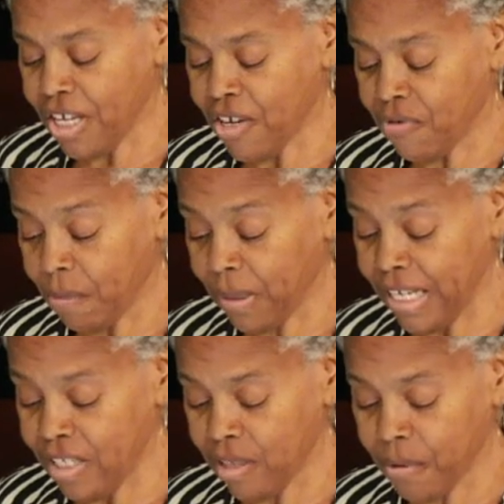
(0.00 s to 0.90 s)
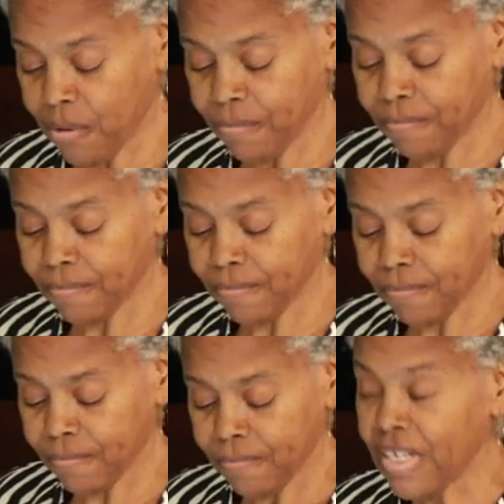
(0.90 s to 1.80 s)
irreplaceable.
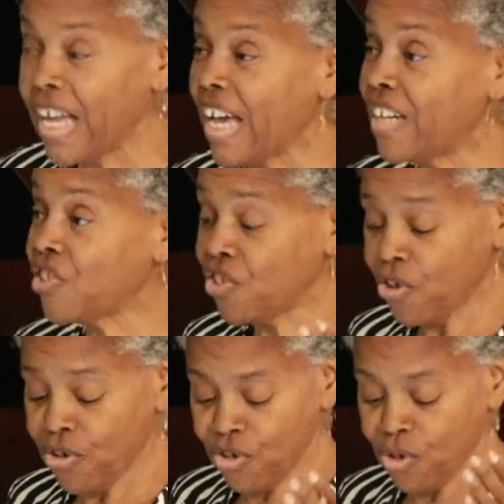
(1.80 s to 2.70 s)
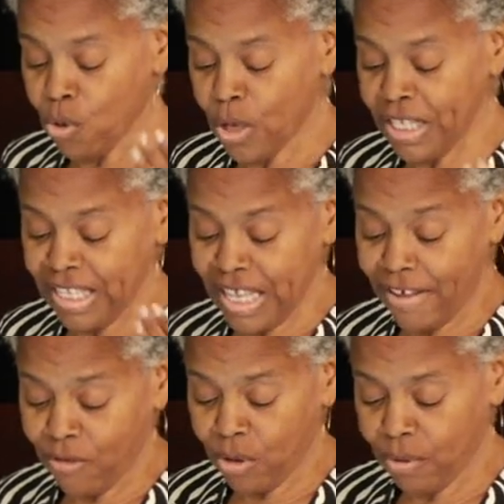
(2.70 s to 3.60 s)
At a certain noise
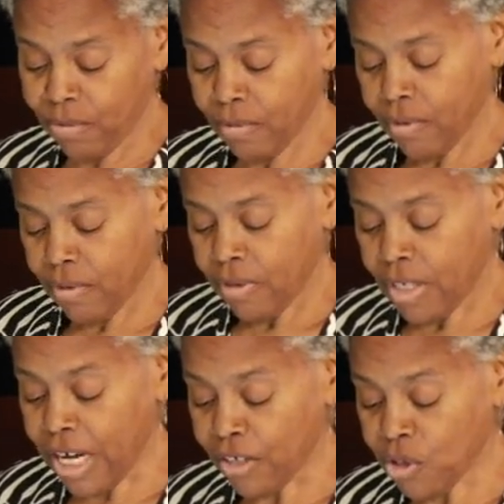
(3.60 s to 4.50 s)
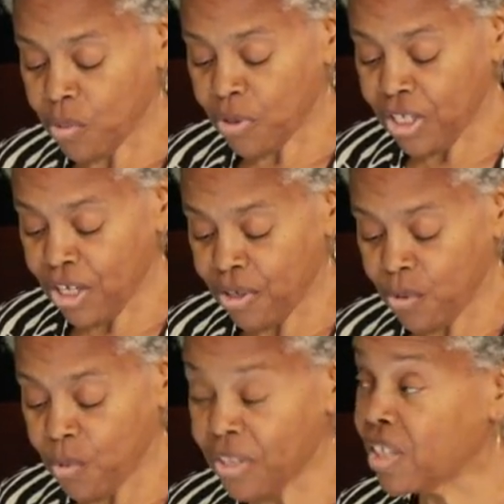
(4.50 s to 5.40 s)
level, doctors will tell you,
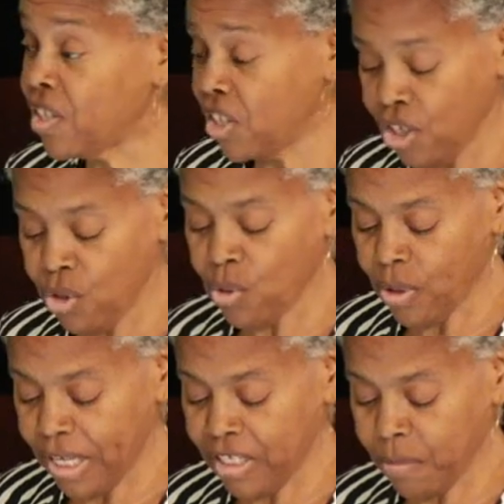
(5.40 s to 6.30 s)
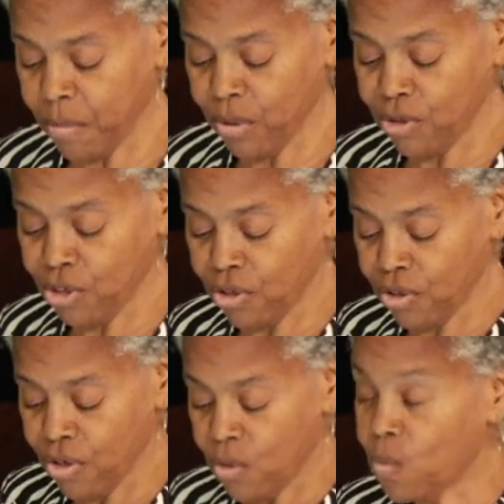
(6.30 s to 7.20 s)
with continual exposure,
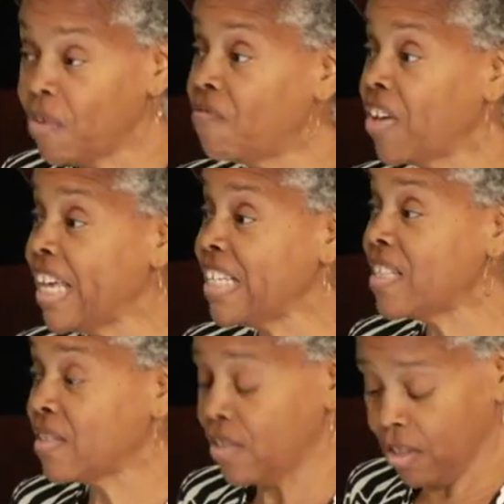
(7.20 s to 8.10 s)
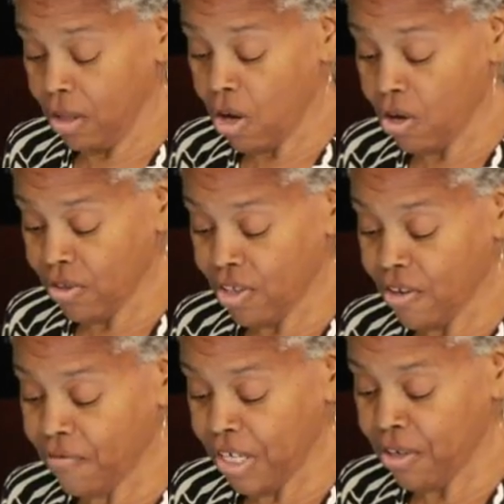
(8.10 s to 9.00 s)
we face the loss
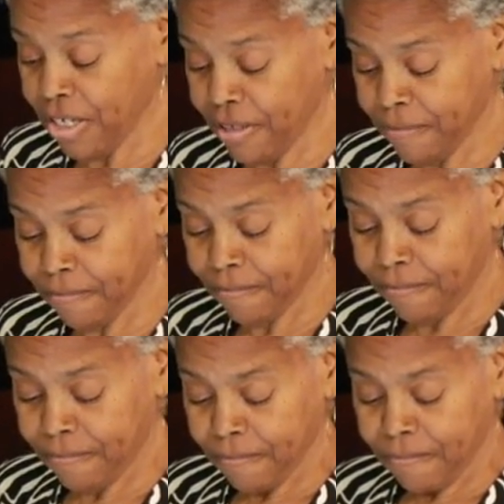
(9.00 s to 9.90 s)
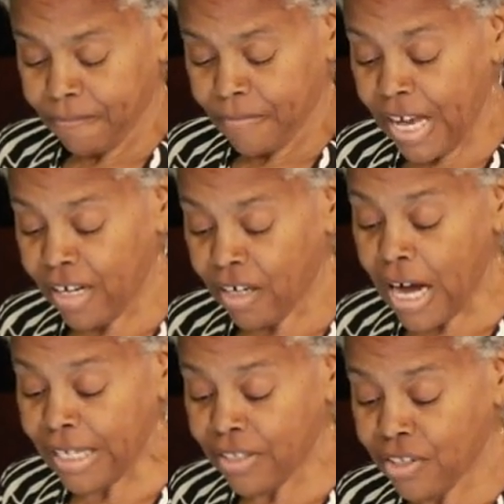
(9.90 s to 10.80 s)
of hearing. At a
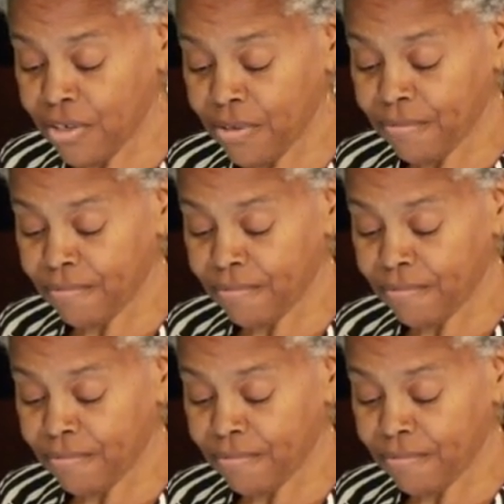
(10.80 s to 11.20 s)
concert,